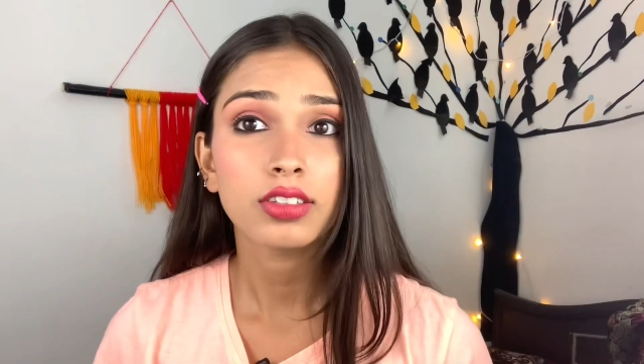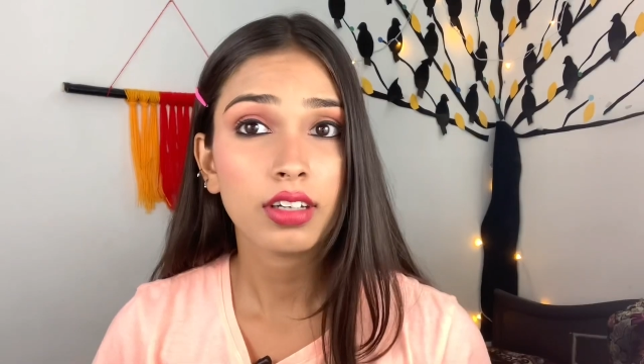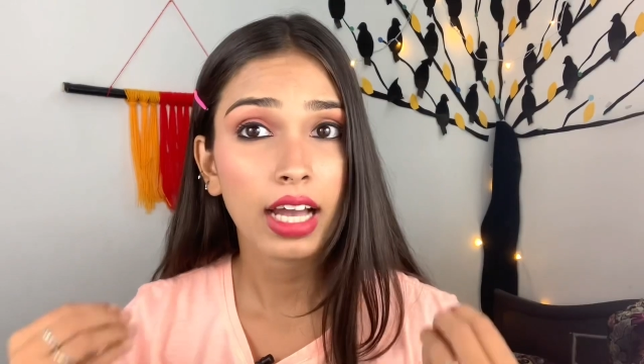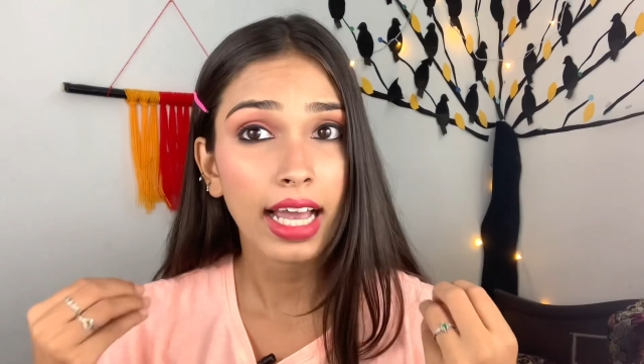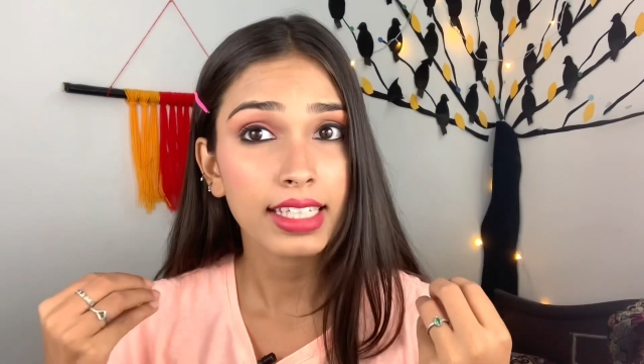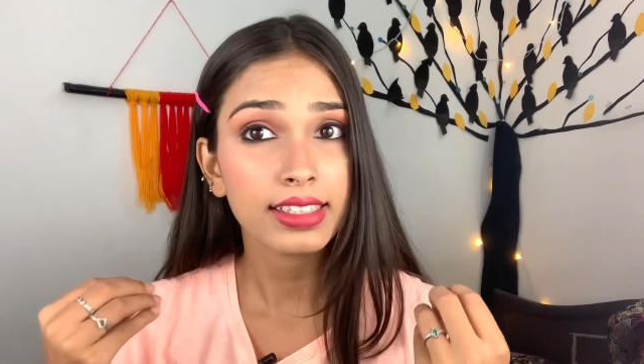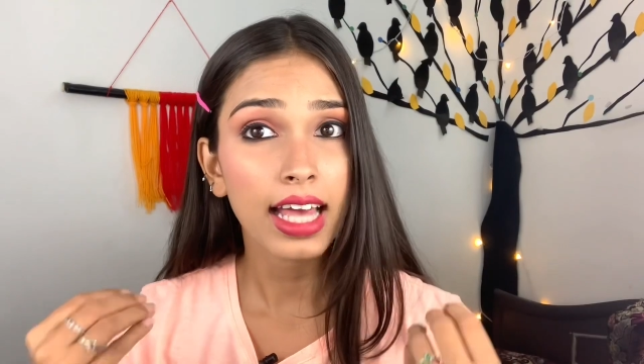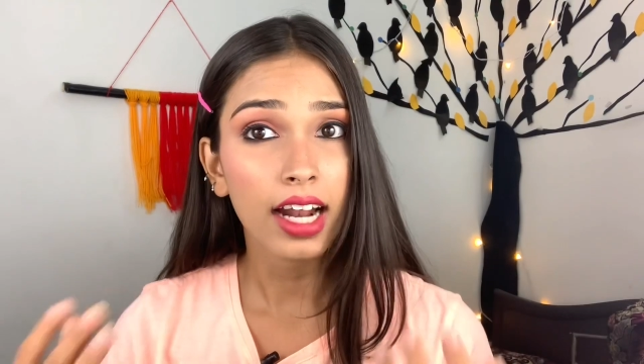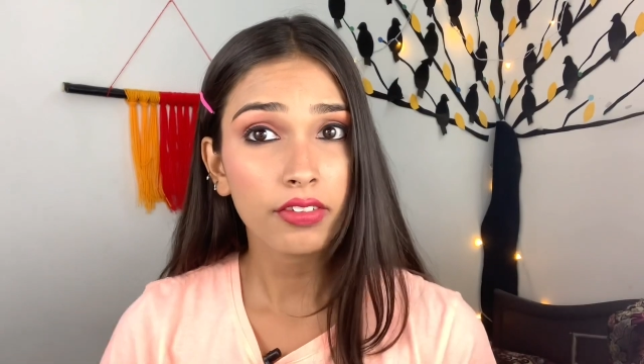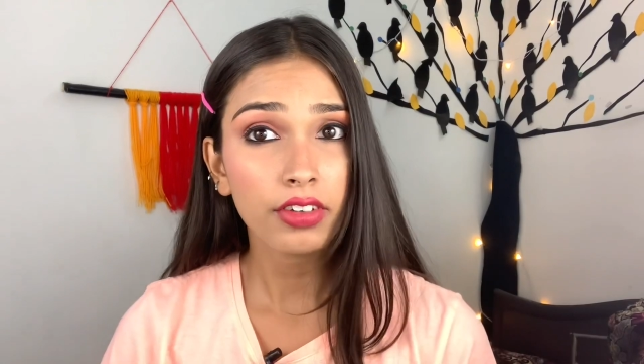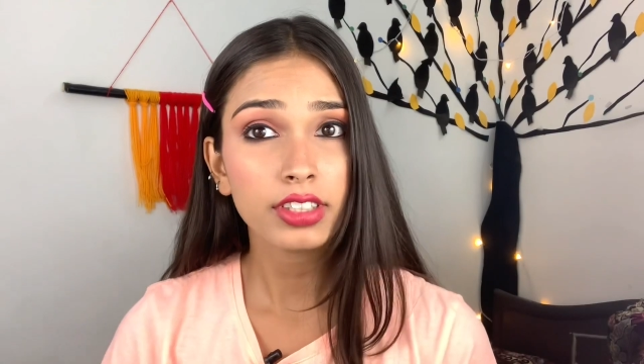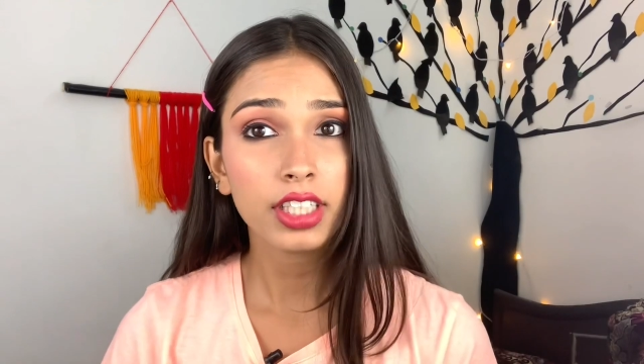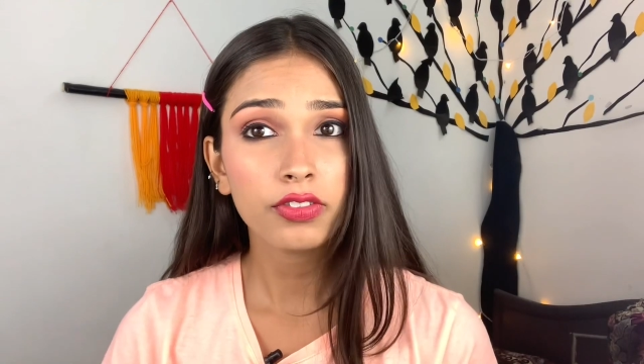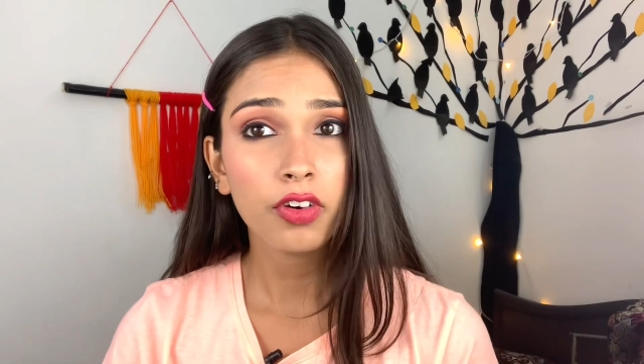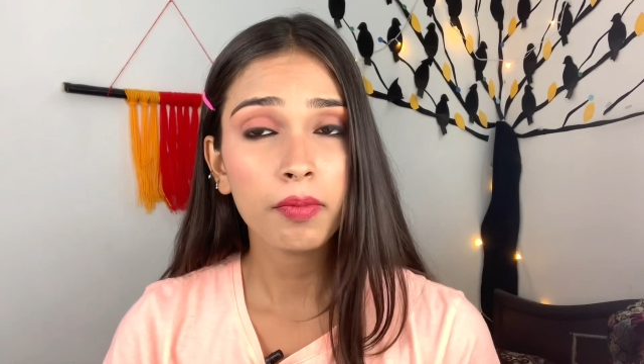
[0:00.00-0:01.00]
guys, that
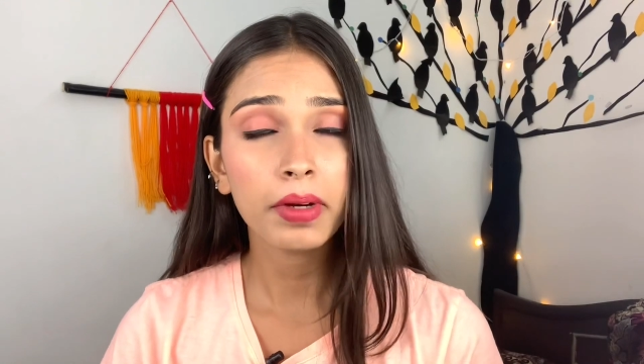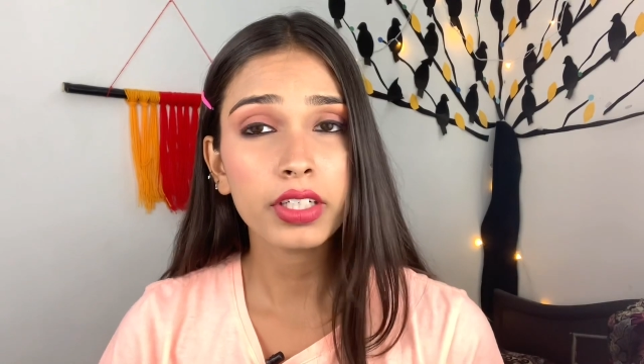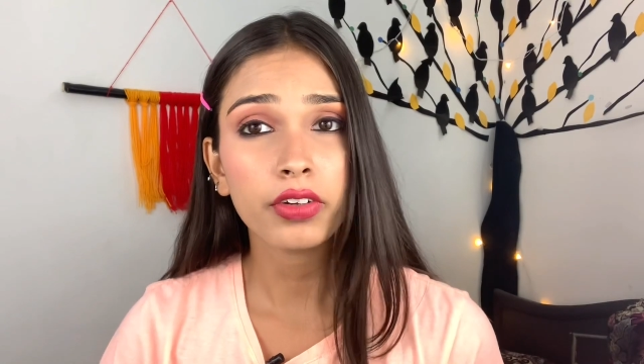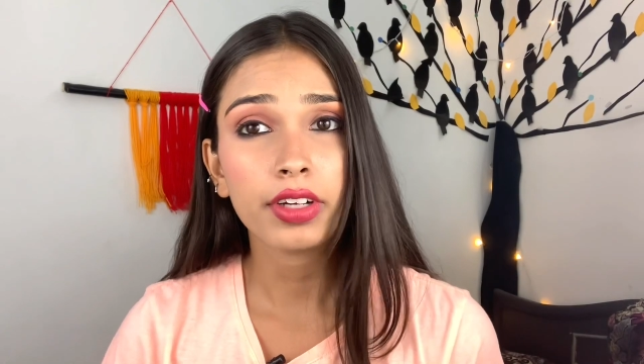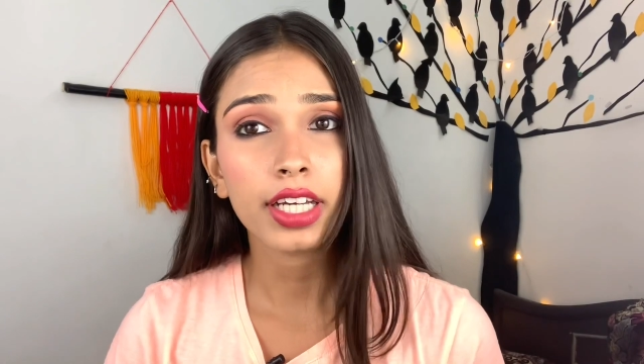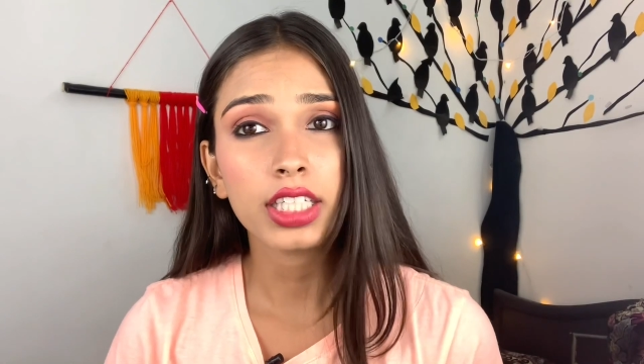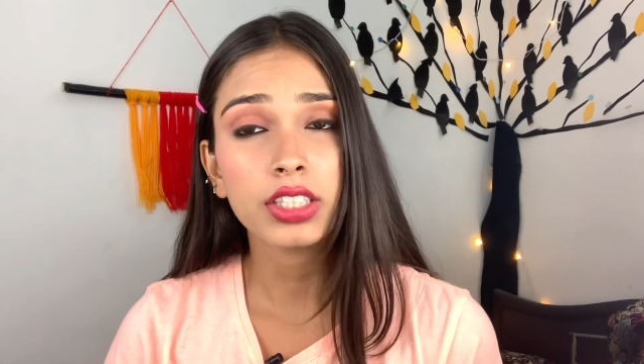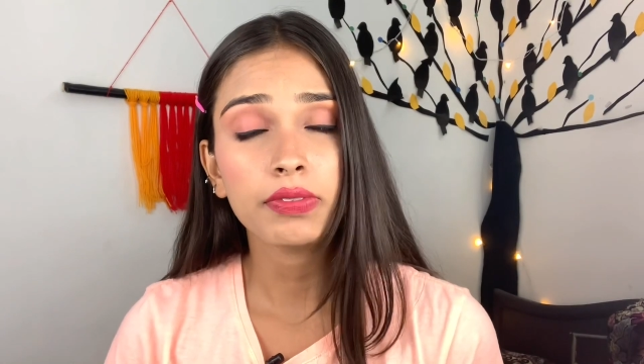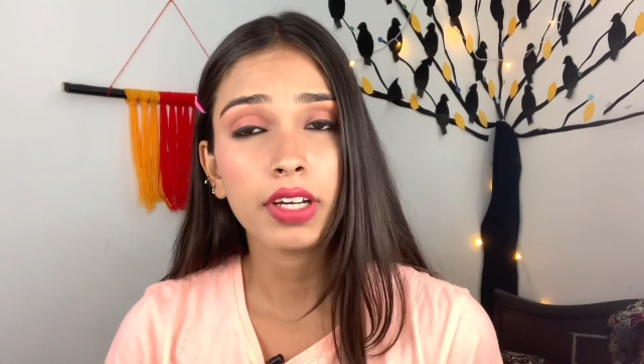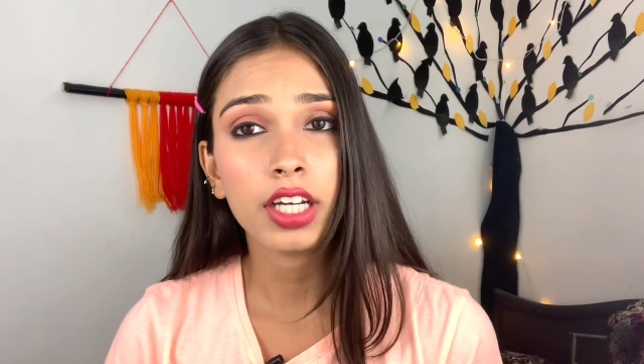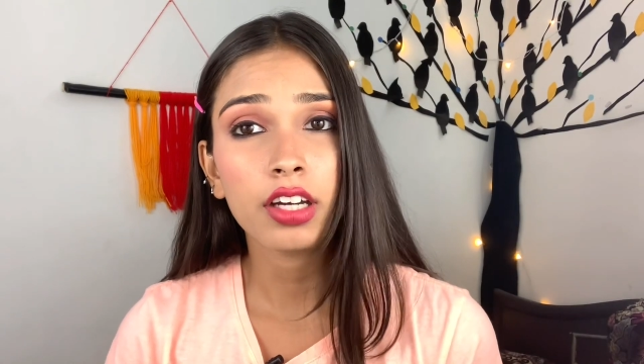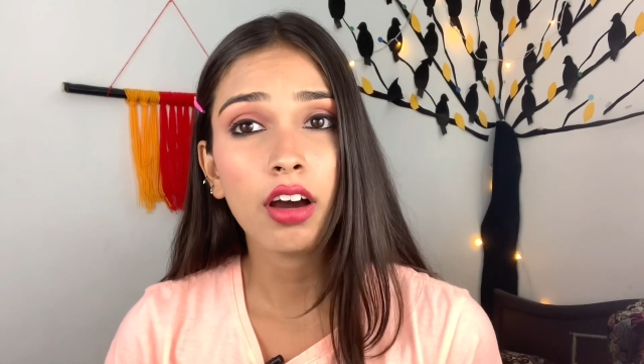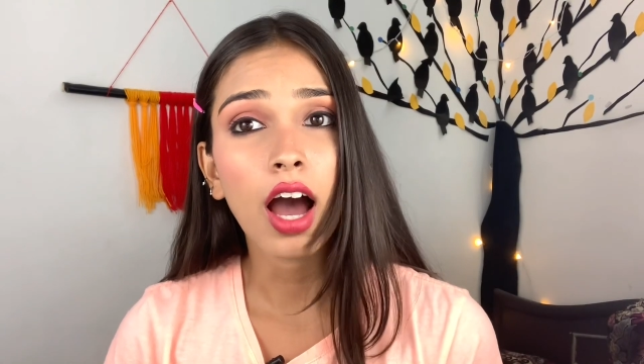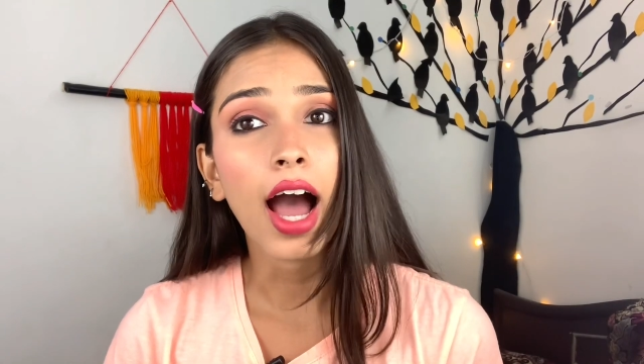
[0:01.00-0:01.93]
was it for my today's video.